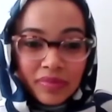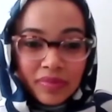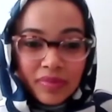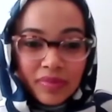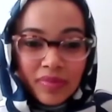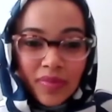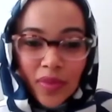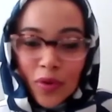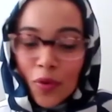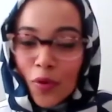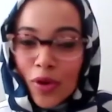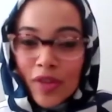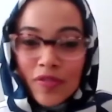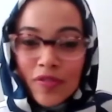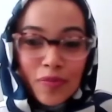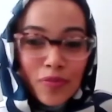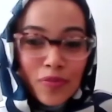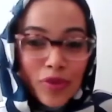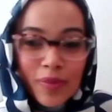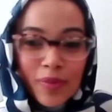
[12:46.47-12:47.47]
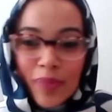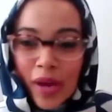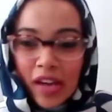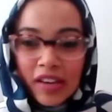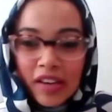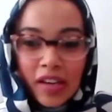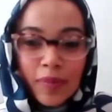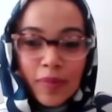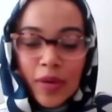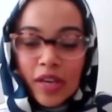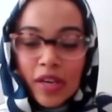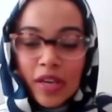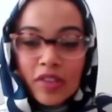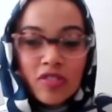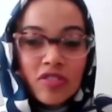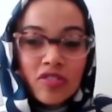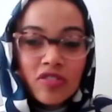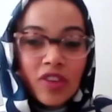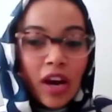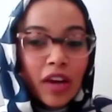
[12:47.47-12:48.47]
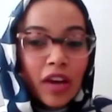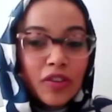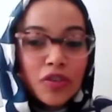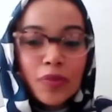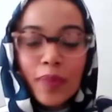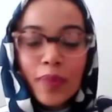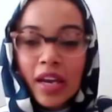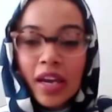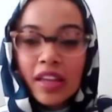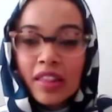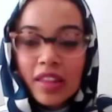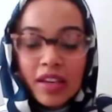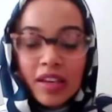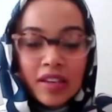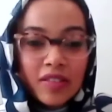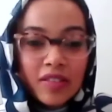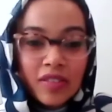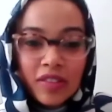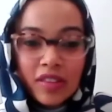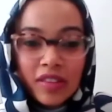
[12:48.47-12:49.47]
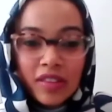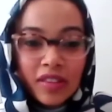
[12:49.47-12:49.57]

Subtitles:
or even pre-pandemic, just trying to make things,